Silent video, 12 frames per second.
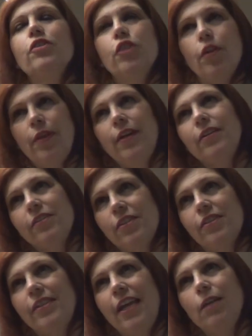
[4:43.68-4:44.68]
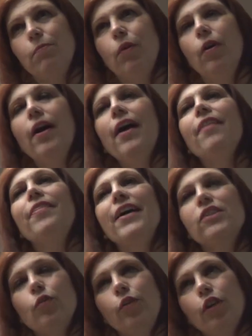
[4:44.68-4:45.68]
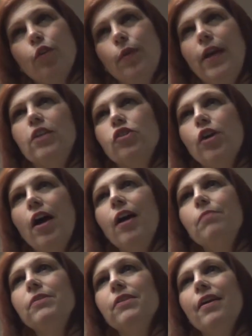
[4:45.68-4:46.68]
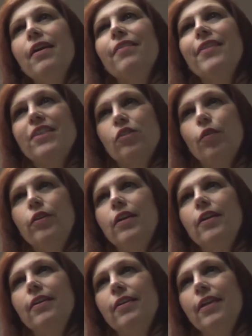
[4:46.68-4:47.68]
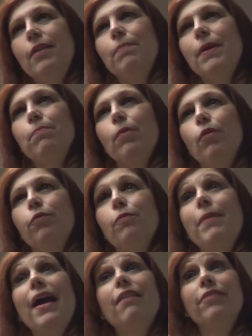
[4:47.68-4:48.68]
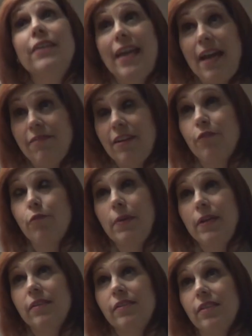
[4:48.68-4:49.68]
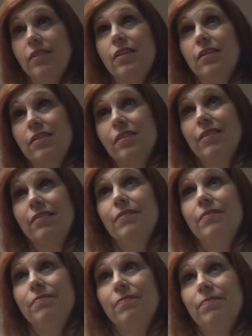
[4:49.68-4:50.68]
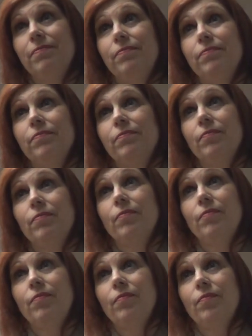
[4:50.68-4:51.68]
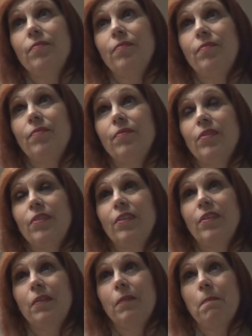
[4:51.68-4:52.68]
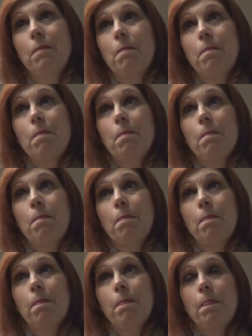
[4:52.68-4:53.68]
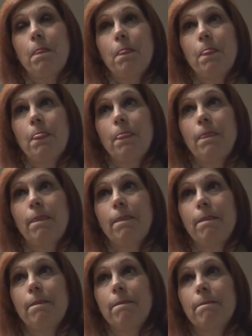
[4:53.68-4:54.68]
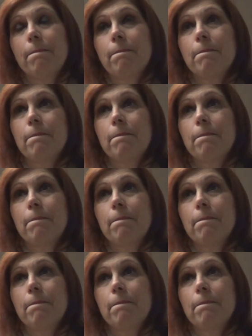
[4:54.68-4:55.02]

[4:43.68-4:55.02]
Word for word: so that it is sustainable. That's going to create jobs. That's going to keep people from having to have government assistance. Right. Uh, moving the lands back to the states from the federal government, by what authority or authorities um,